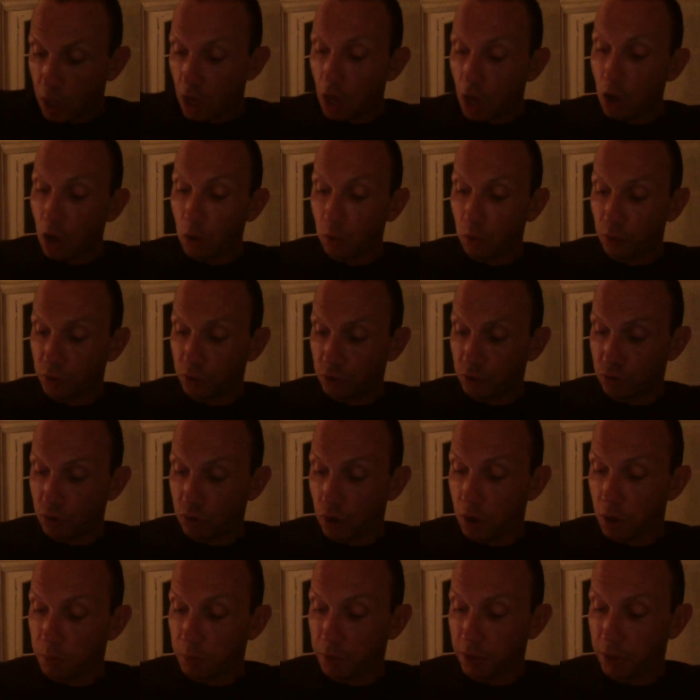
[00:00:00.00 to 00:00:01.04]
Oh, the
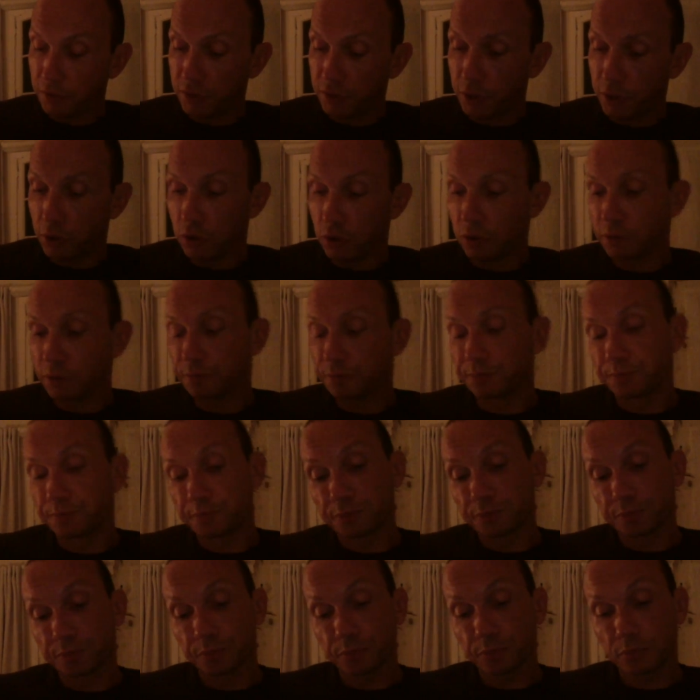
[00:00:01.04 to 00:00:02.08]
drama of it all.
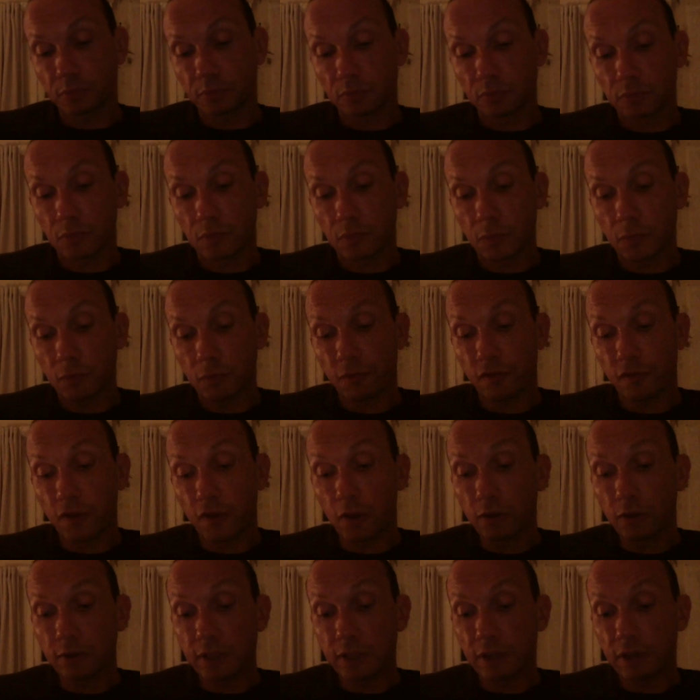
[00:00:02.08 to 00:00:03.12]

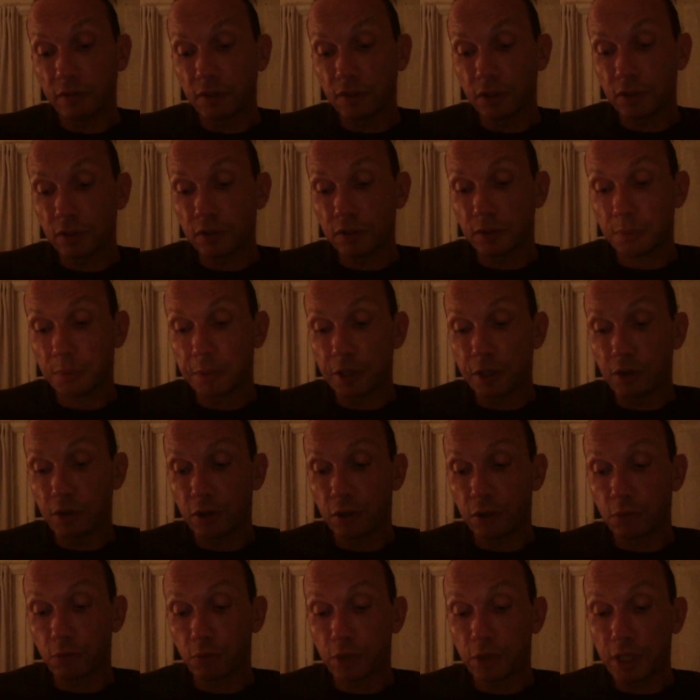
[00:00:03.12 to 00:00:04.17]
False evidence
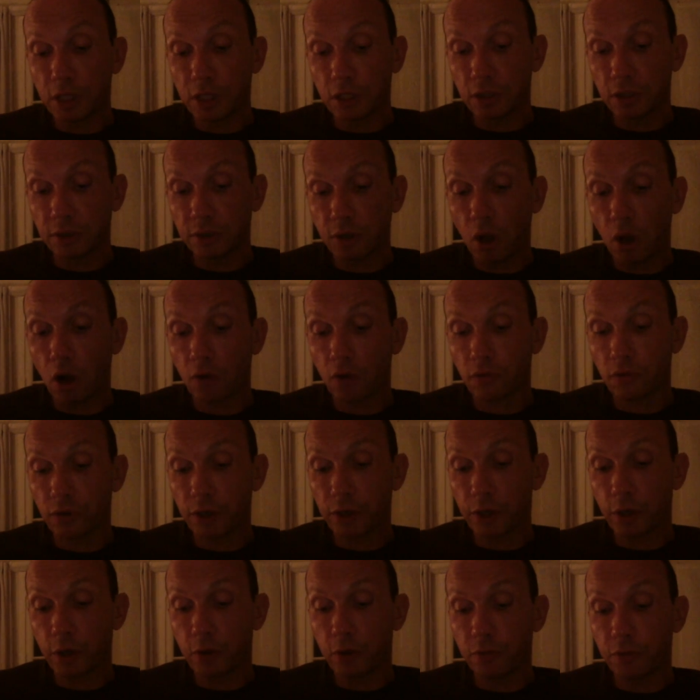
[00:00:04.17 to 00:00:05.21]
appearing real is
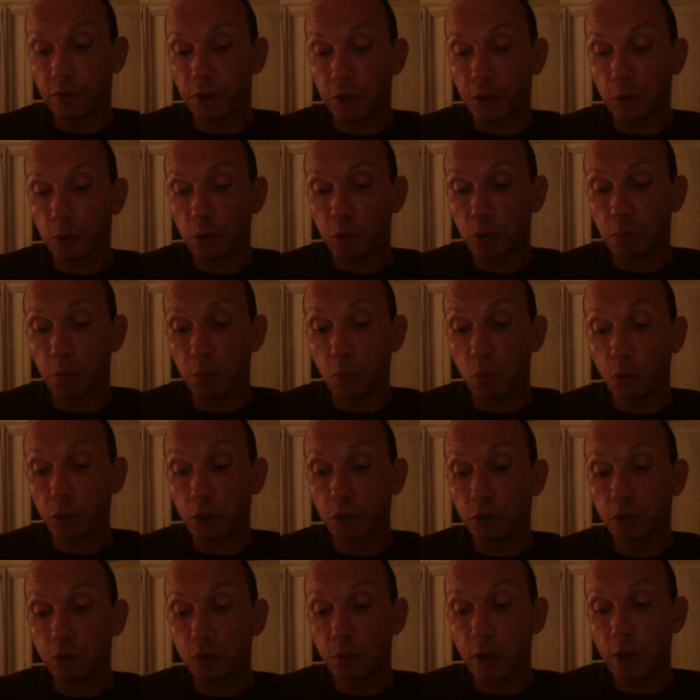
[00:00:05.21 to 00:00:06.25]
hovering over you. The more
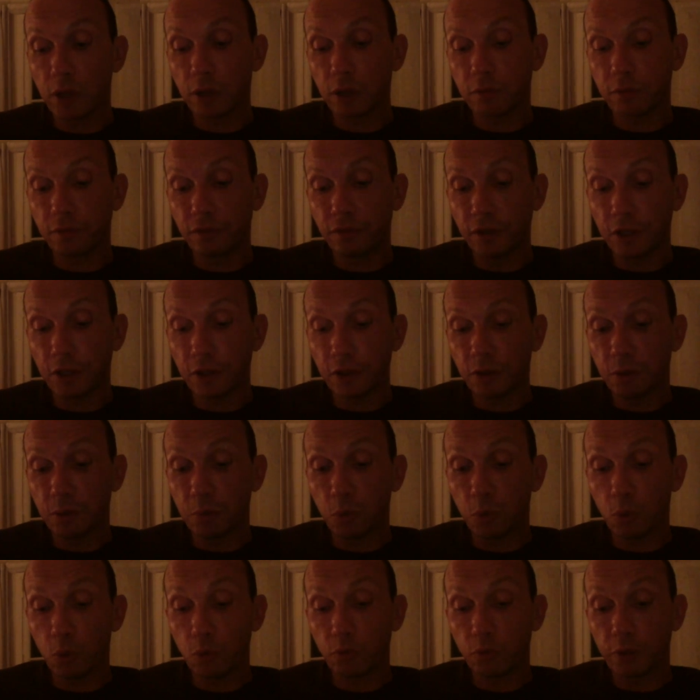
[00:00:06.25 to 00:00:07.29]
you dwell on fear, the
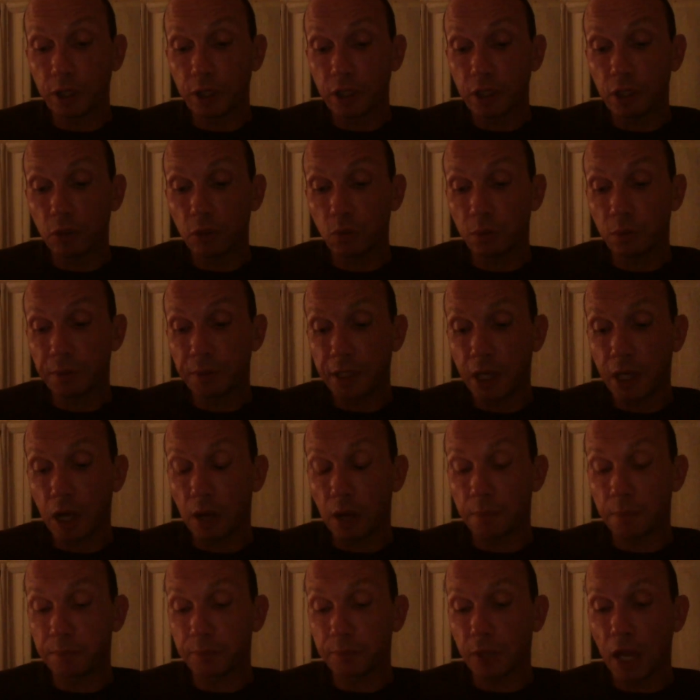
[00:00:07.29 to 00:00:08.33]
more real it will
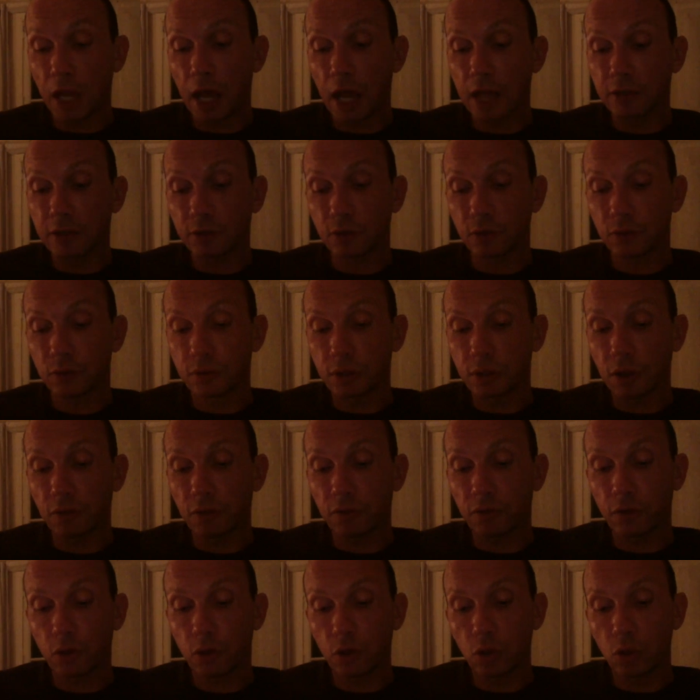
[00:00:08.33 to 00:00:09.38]
become. Ask yourself,
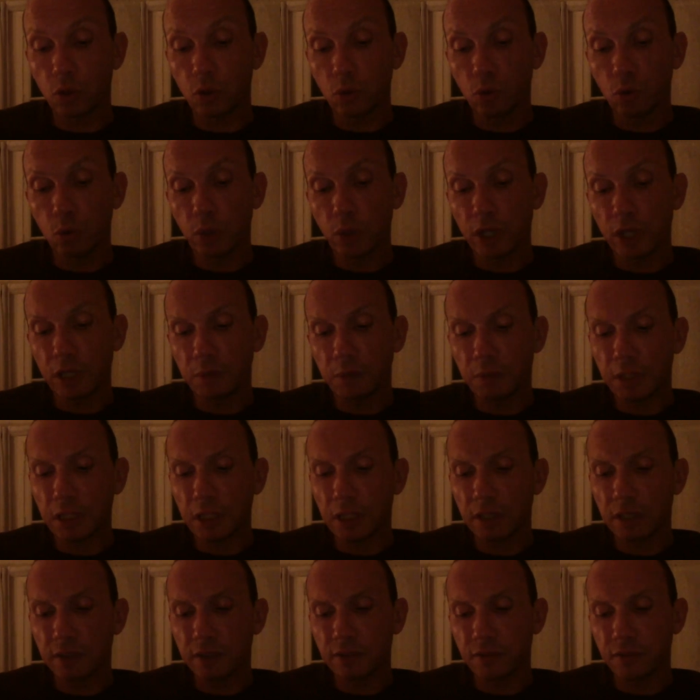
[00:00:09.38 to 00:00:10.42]
who in
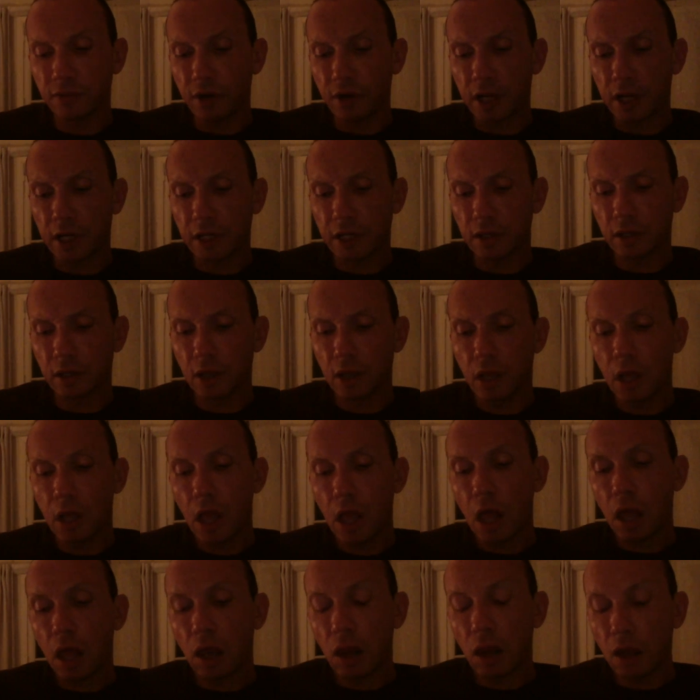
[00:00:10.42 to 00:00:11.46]
me is afraid?
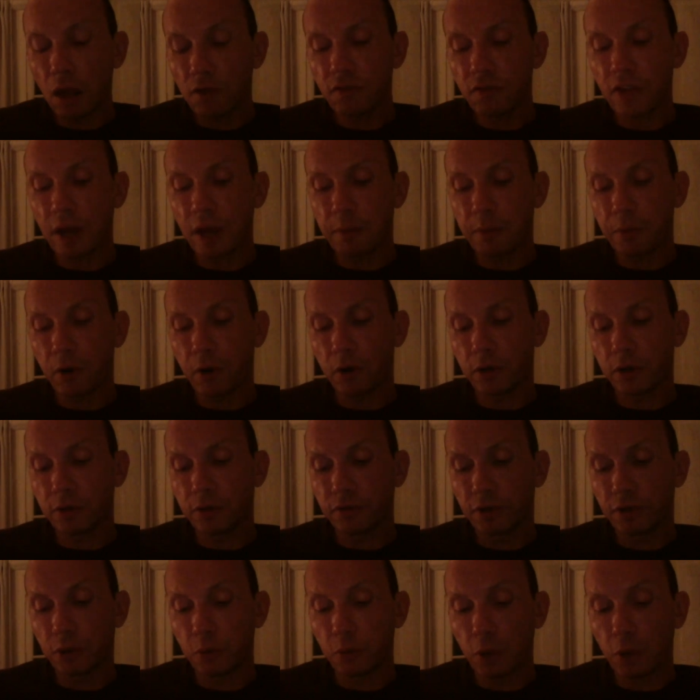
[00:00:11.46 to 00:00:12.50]
Love that part
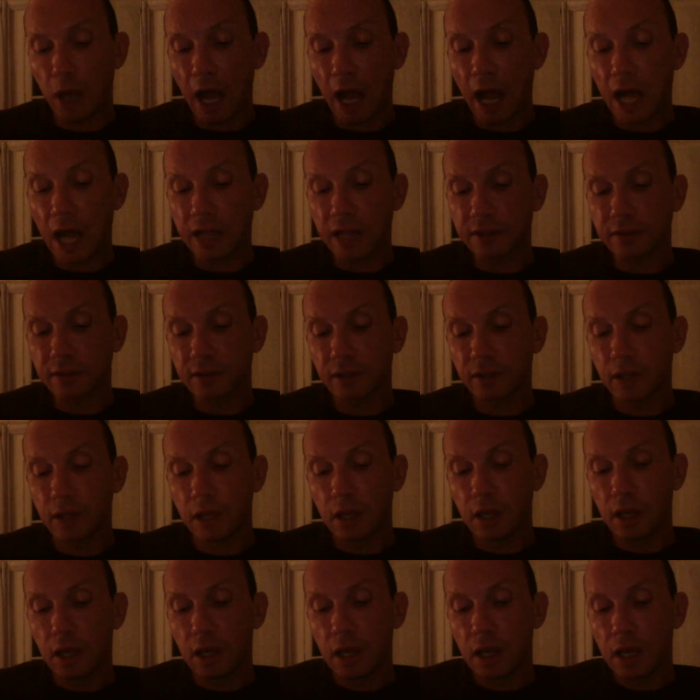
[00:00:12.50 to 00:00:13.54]
of you. Ask,
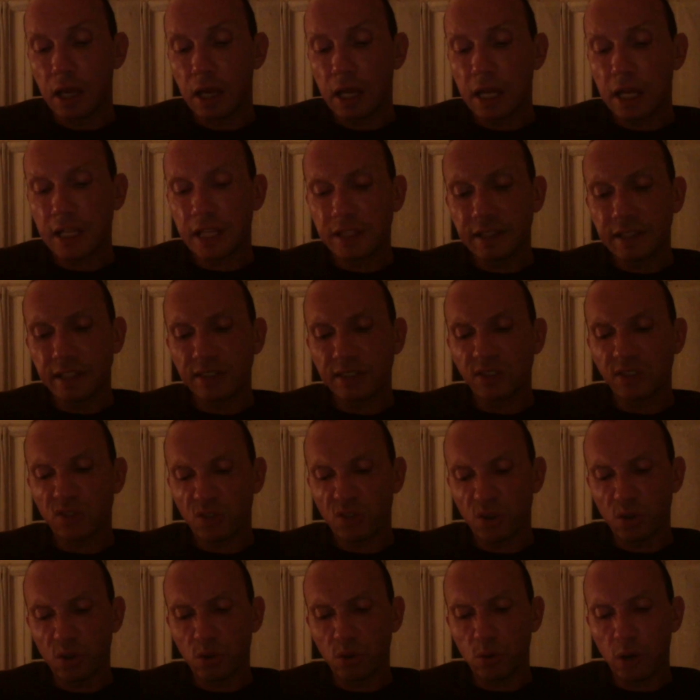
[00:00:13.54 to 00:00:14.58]
is this
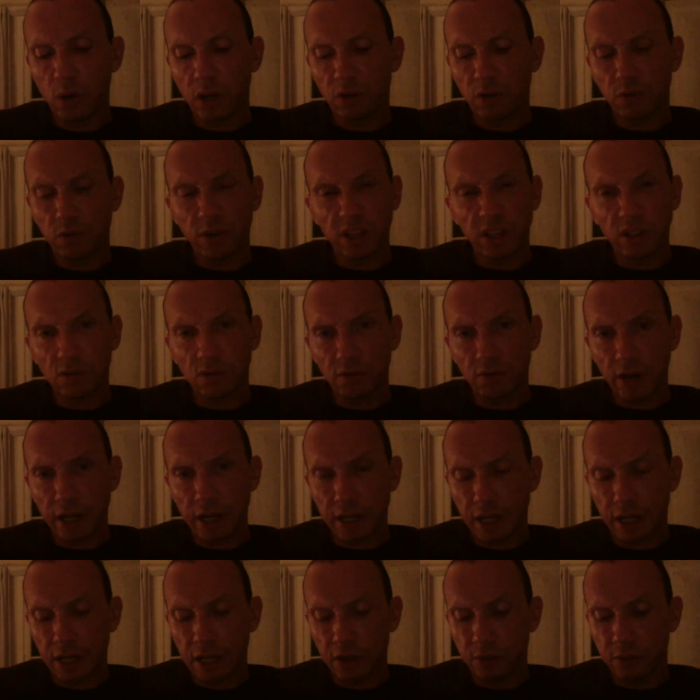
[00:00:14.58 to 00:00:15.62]
true and real
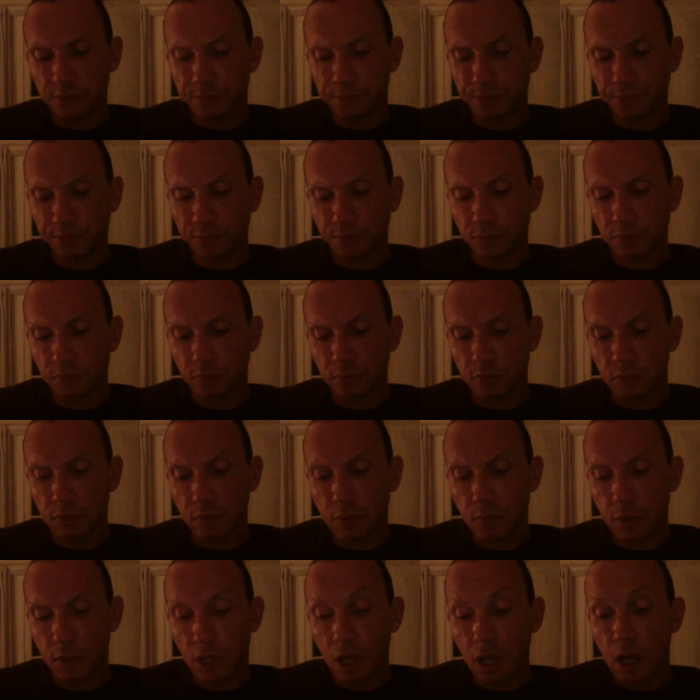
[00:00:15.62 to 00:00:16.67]
right now?
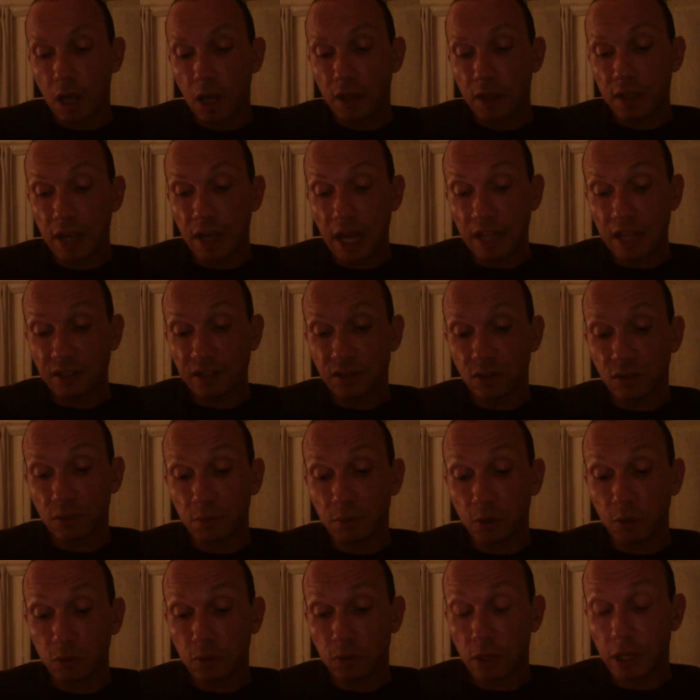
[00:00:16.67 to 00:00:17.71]
The answer
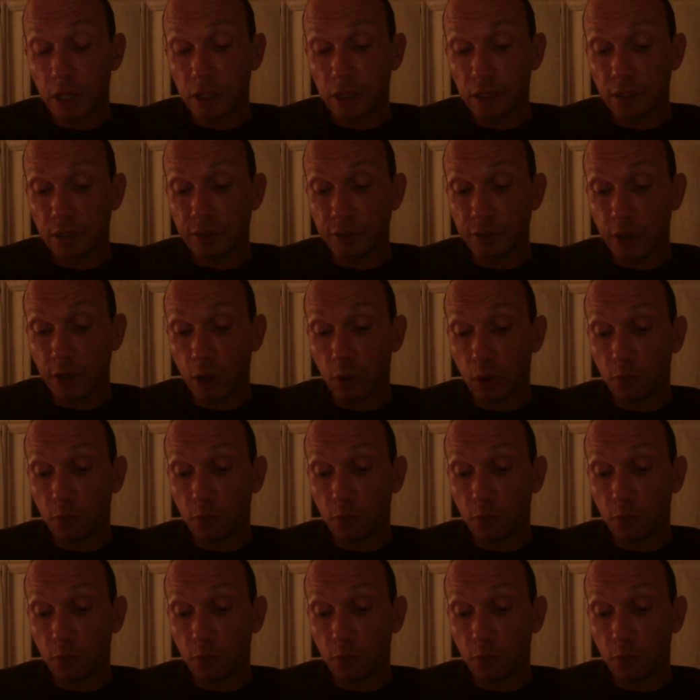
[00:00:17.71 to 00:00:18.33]
most likely is no.